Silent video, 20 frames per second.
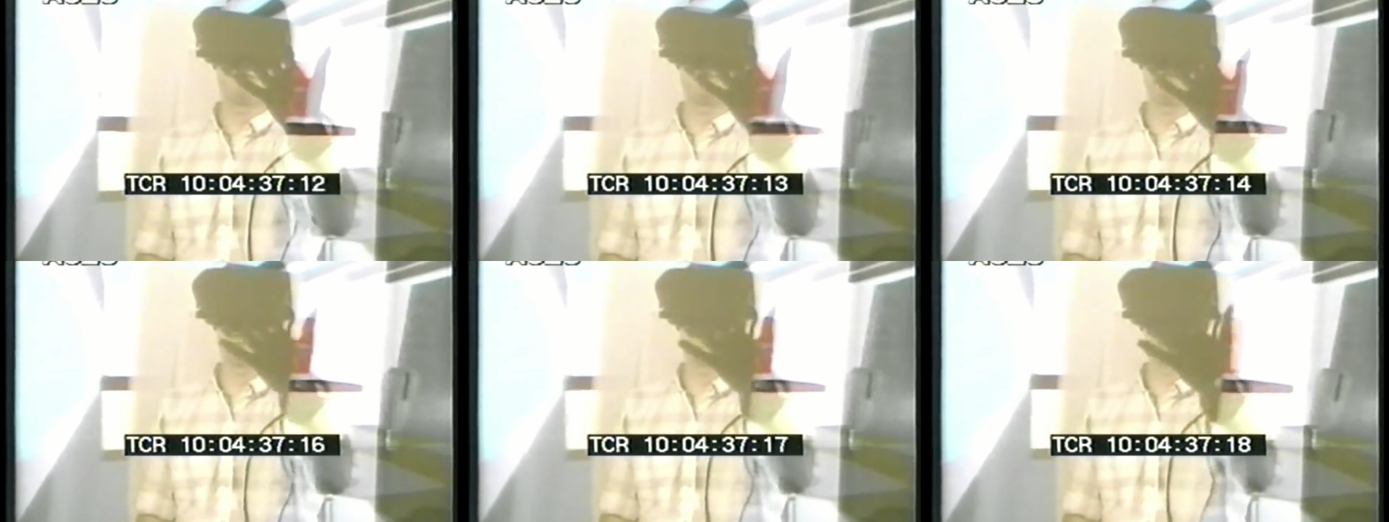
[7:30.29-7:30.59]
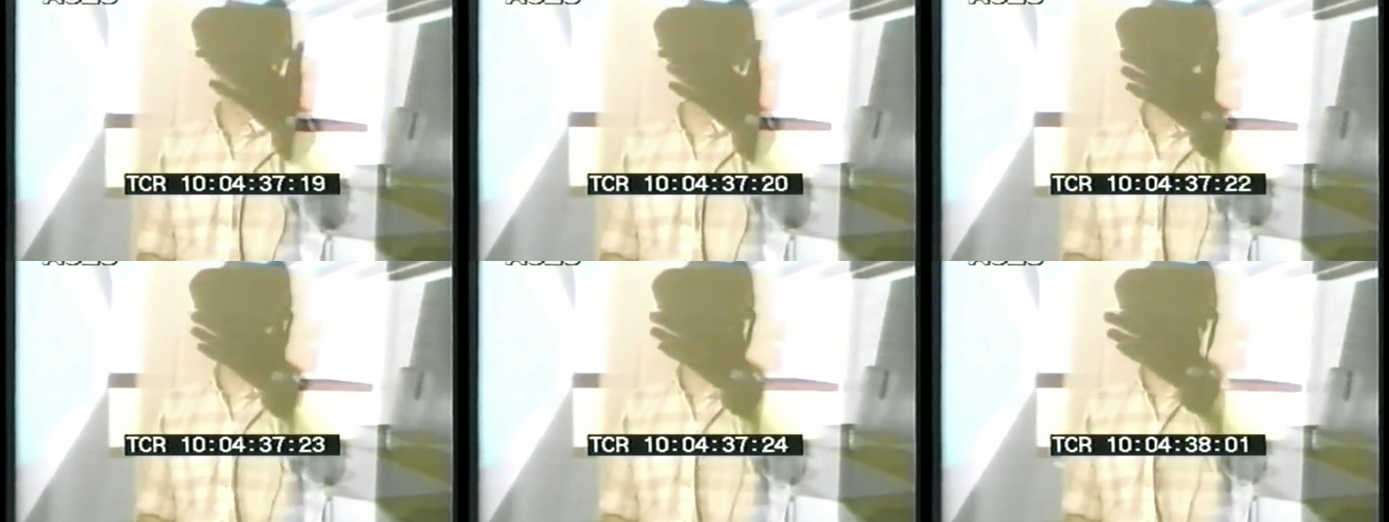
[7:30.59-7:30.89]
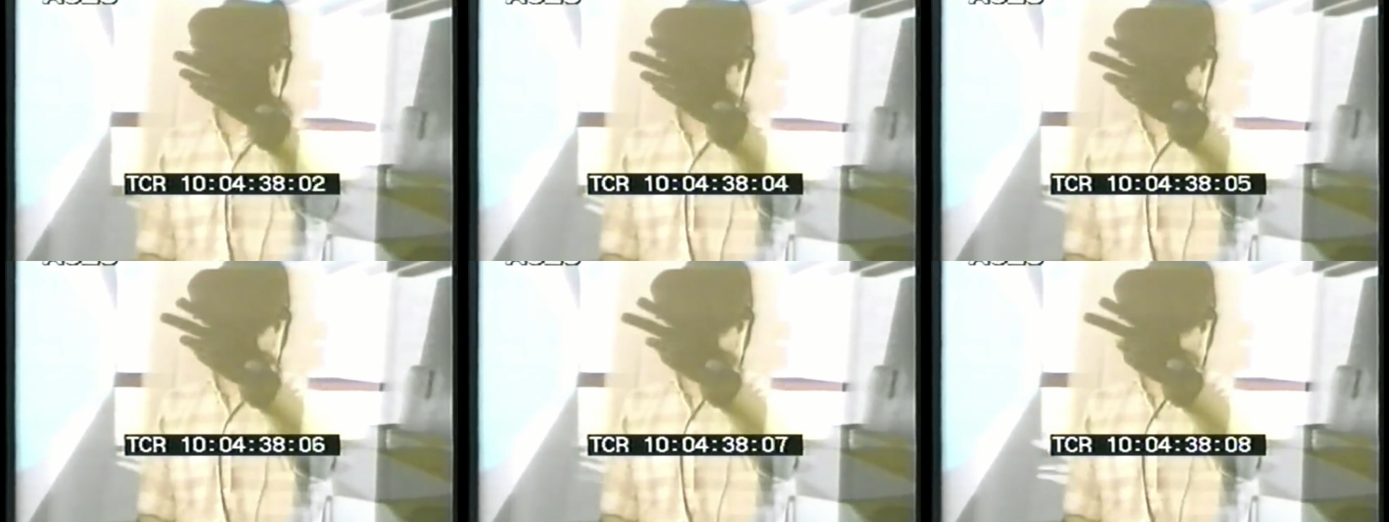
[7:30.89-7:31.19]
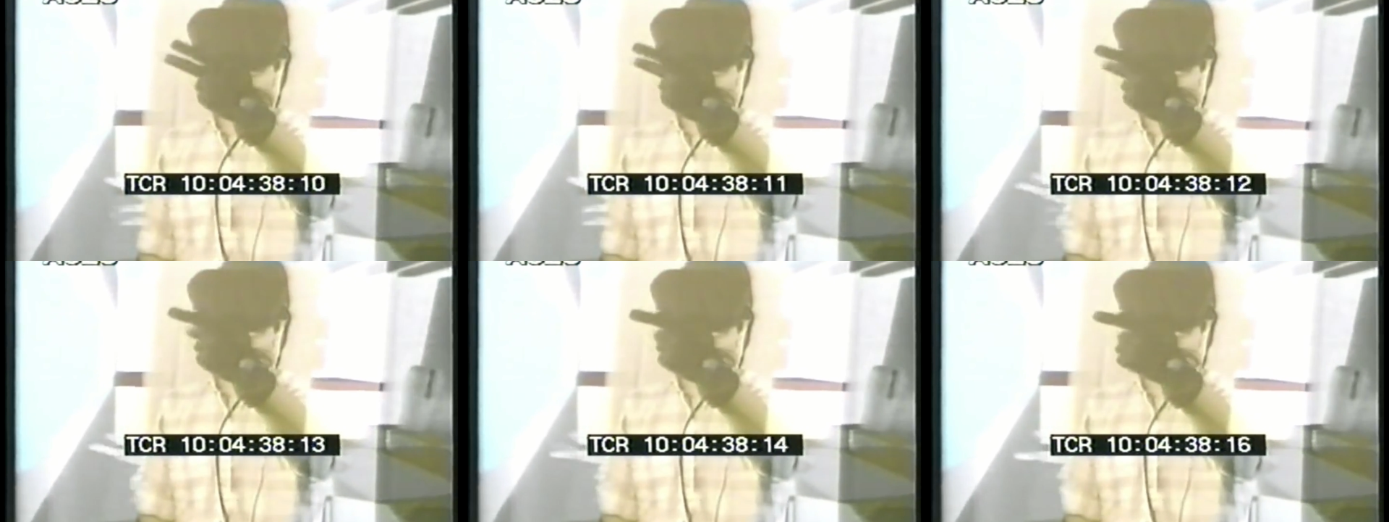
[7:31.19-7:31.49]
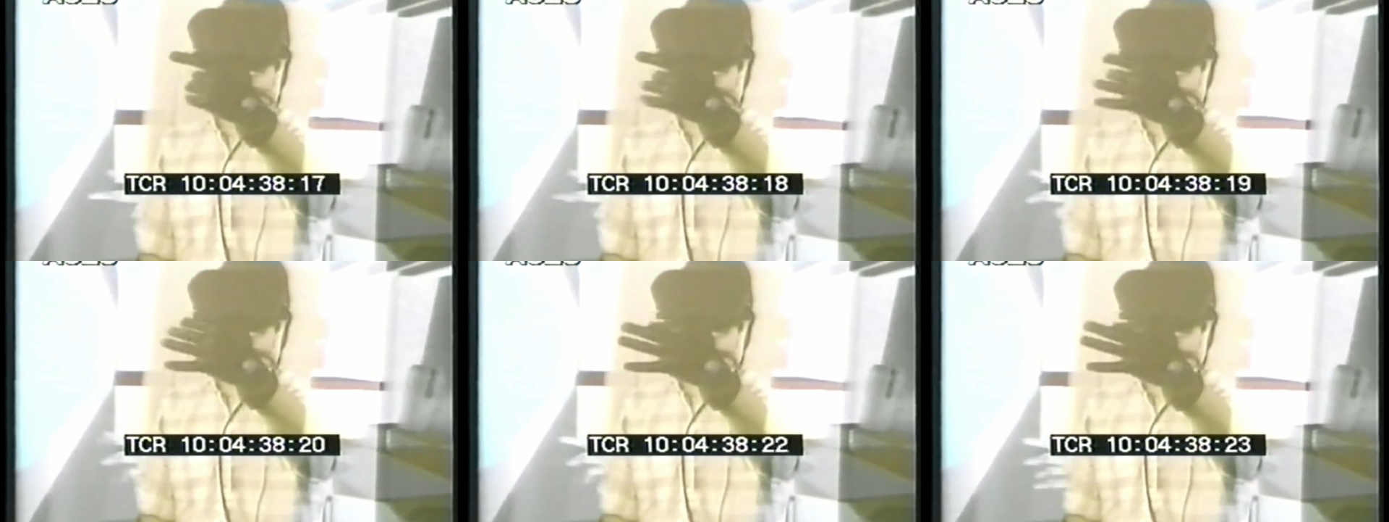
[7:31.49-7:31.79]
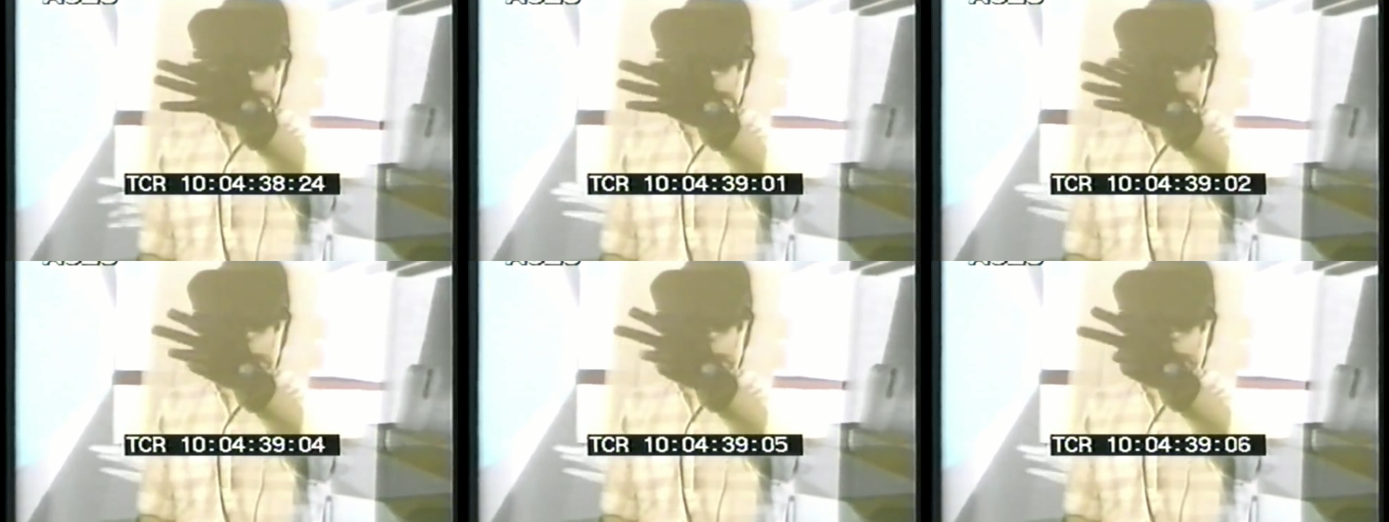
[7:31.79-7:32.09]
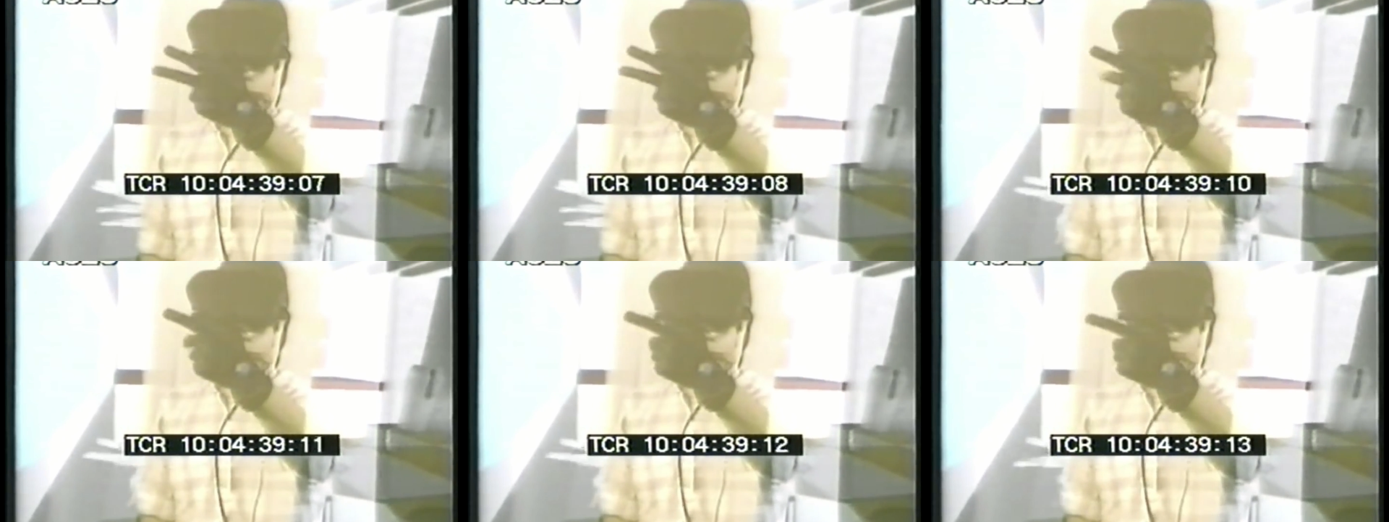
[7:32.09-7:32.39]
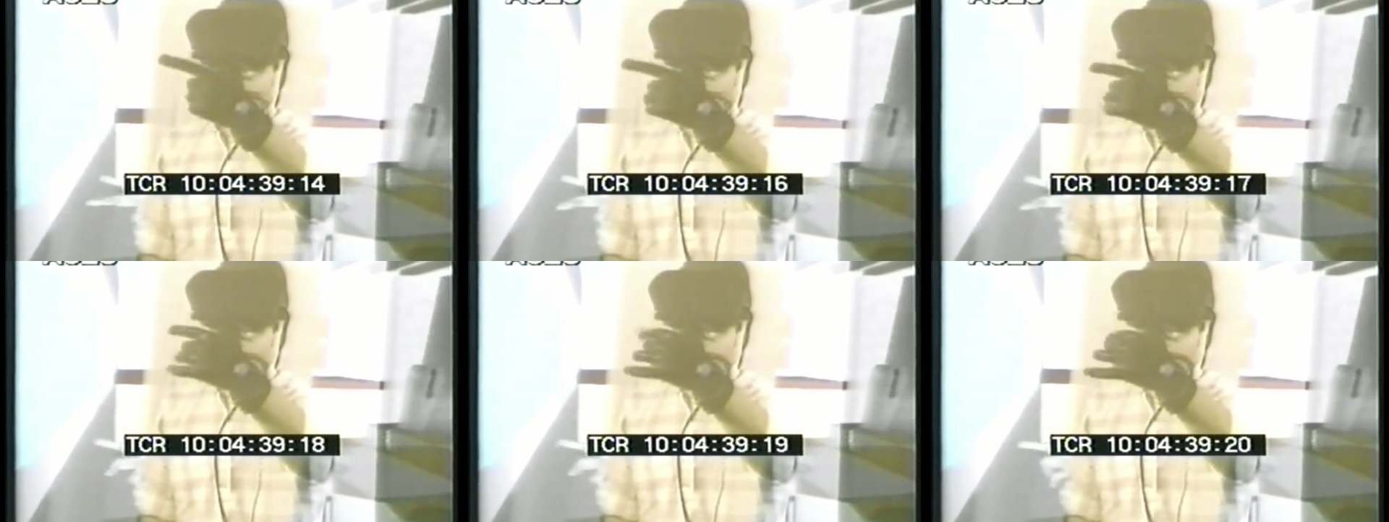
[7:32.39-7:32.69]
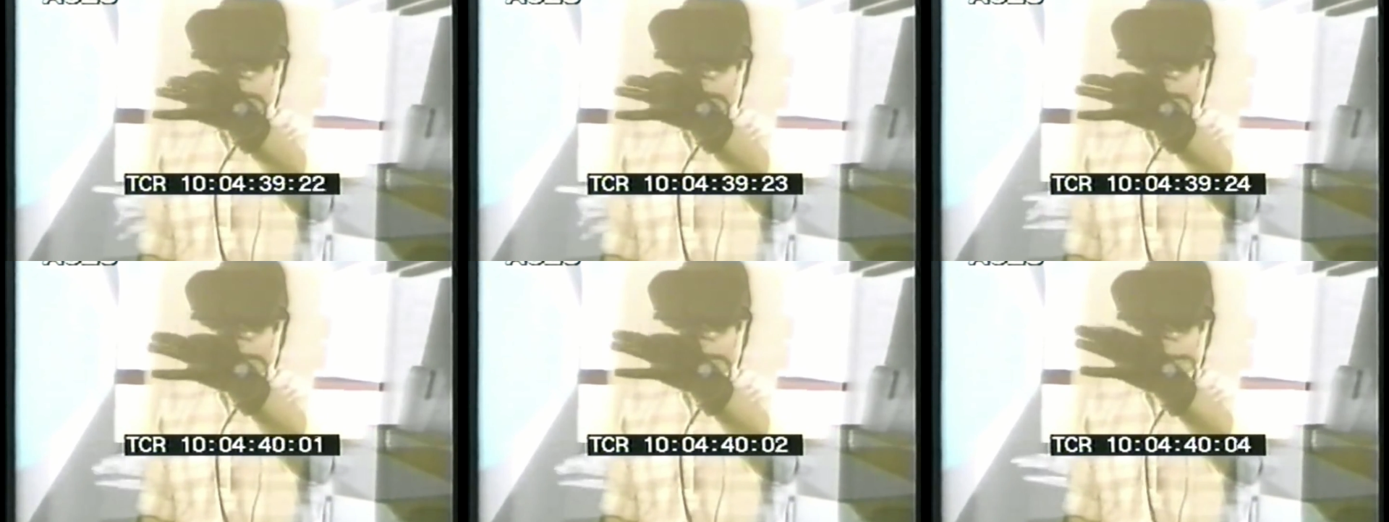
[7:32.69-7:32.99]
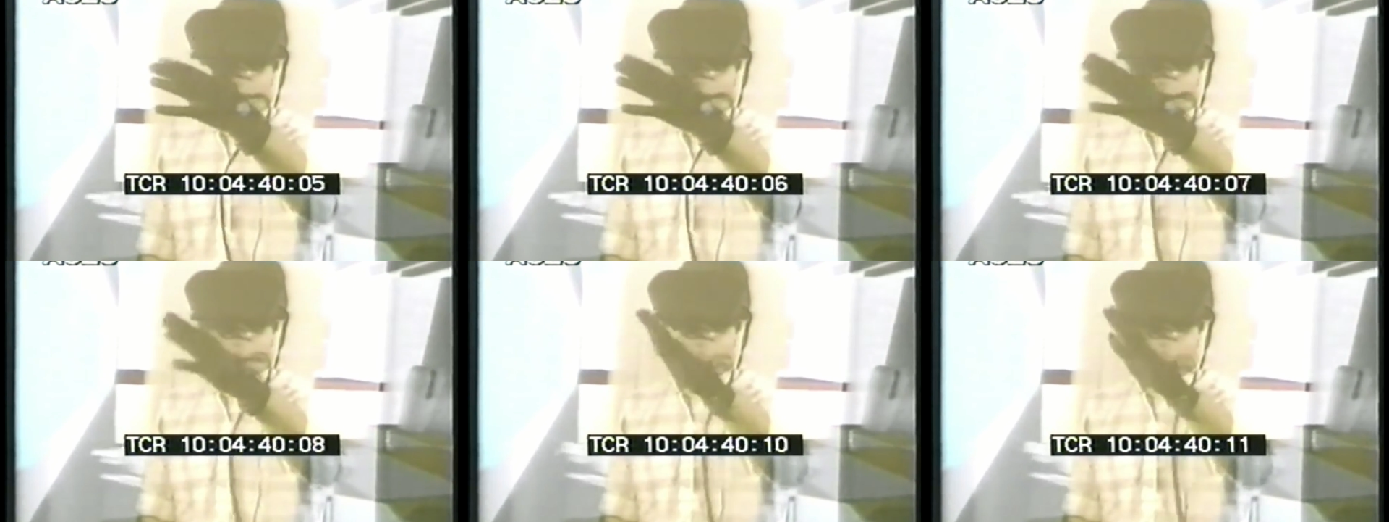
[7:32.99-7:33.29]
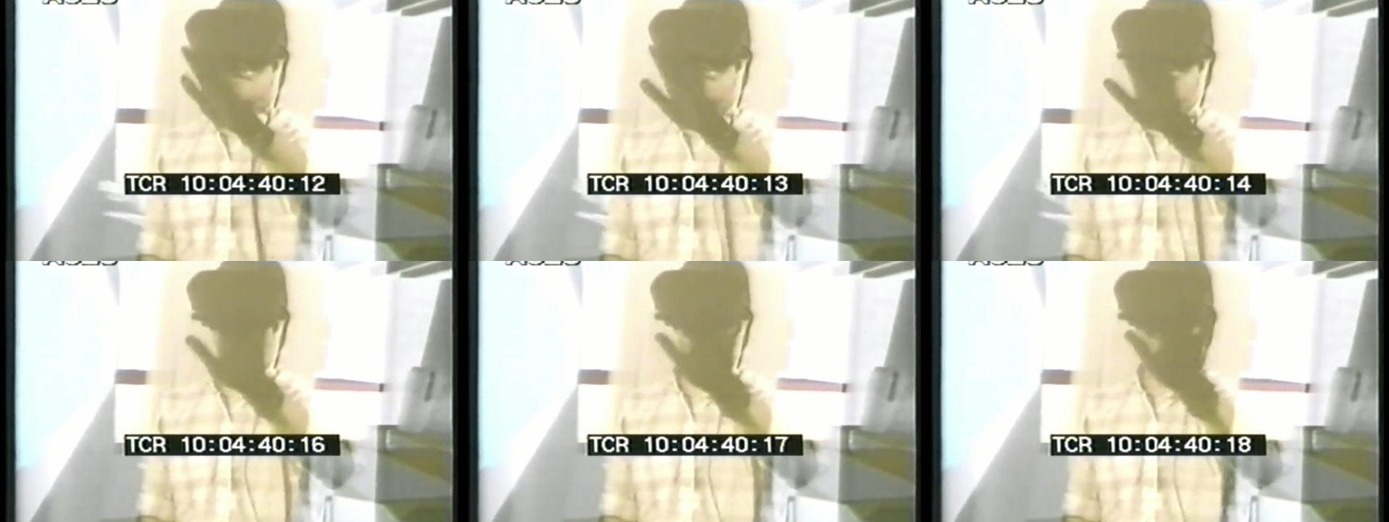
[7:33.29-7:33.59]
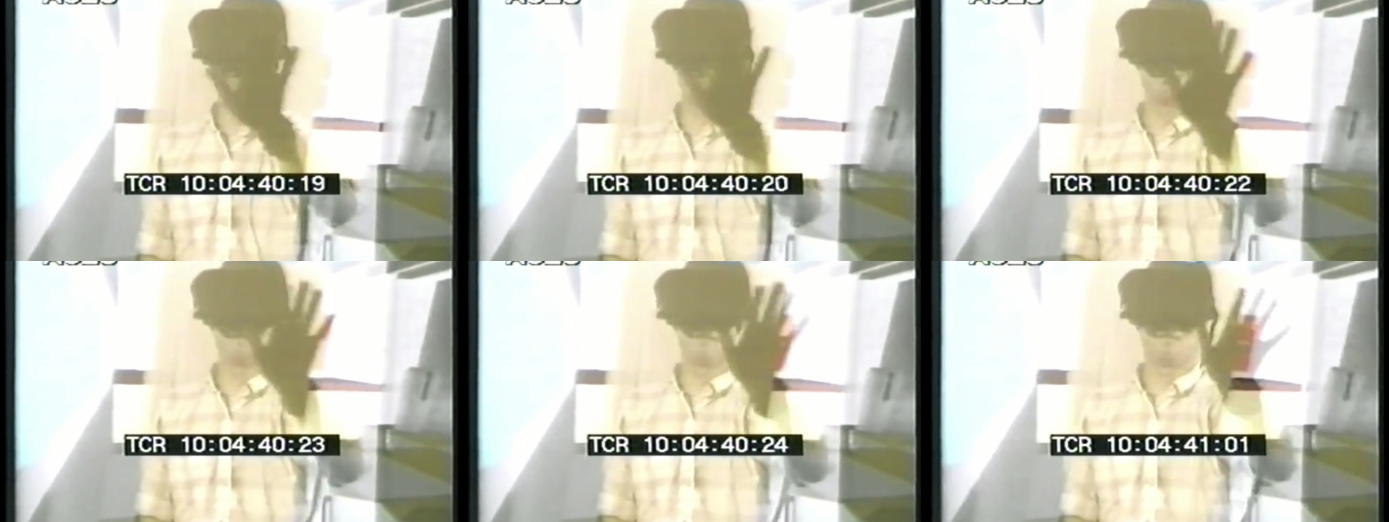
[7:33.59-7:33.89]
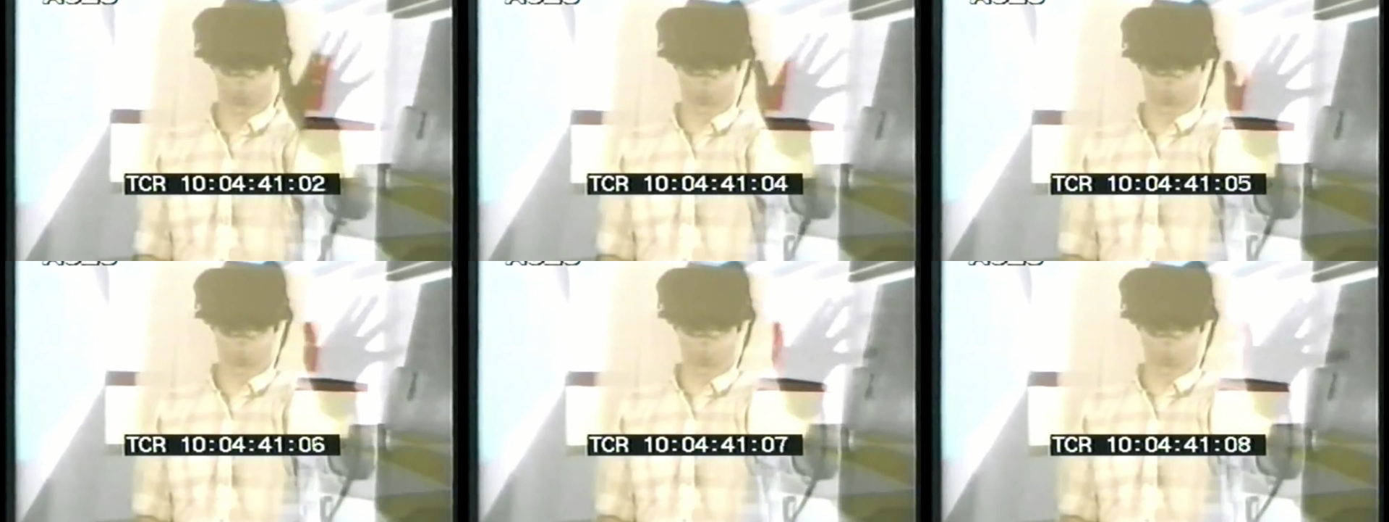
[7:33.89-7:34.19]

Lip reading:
Nobody's mouth can be seen.